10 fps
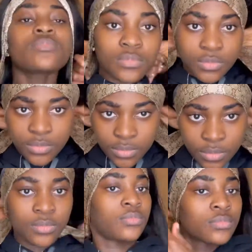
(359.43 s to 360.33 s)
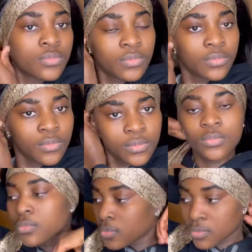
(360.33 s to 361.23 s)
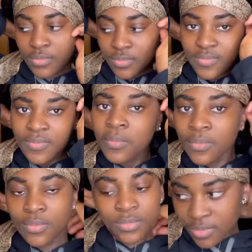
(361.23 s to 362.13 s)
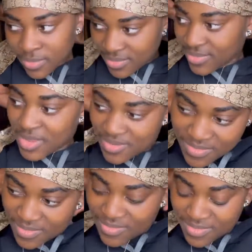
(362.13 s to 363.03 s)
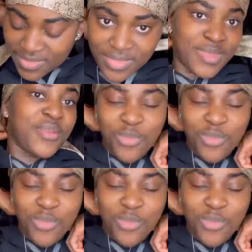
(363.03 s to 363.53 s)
Like I said, I tie mine twice because I want it melted,